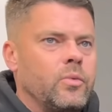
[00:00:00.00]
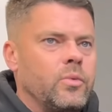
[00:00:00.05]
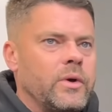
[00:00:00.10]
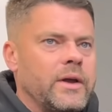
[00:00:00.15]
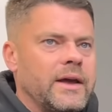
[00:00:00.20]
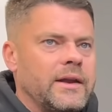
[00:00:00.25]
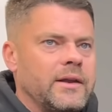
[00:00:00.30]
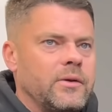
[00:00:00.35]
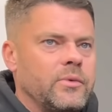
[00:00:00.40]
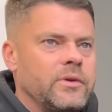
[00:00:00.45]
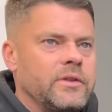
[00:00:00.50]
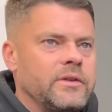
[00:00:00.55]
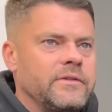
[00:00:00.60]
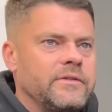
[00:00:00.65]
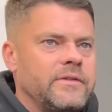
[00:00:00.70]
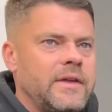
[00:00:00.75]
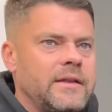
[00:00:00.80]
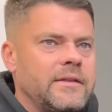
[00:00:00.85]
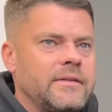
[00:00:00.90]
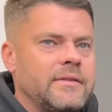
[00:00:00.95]
We had it with a
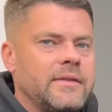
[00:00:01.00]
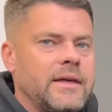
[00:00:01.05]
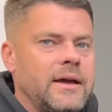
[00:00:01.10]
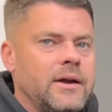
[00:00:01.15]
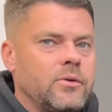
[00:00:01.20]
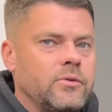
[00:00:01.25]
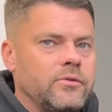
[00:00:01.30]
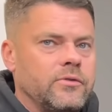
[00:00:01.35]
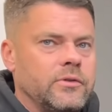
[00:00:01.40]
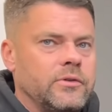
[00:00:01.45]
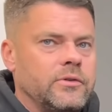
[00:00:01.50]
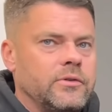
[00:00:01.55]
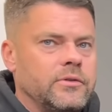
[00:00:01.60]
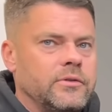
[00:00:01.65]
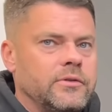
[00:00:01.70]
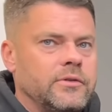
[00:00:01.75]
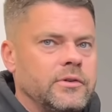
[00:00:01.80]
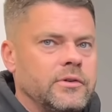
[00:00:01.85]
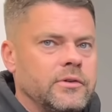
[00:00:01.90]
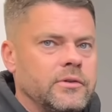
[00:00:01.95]

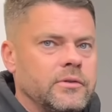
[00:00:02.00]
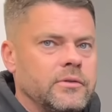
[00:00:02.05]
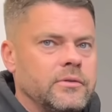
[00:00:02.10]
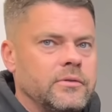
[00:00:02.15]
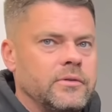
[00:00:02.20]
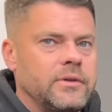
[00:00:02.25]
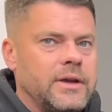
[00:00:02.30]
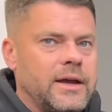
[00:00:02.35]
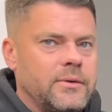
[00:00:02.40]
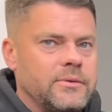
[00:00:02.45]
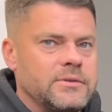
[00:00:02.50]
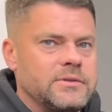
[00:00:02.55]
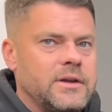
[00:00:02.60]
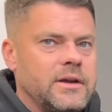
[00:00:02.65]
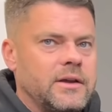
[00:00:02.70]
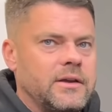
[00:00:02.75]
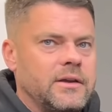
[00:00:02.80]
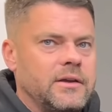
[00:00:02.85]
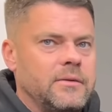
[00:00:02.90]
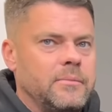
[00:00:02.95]
Z1000
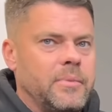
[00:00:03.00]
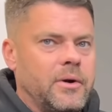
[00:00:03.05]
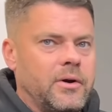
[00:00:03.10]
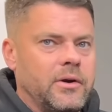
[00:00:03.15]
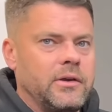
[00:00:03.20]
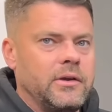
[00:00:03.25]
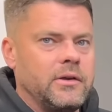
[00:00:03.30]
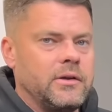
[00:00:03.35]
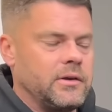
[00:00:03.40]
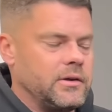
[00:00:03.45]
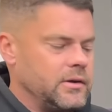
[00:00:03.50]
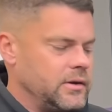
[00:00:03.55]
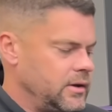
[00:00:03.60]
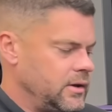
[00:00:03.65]
Kawasaki bike.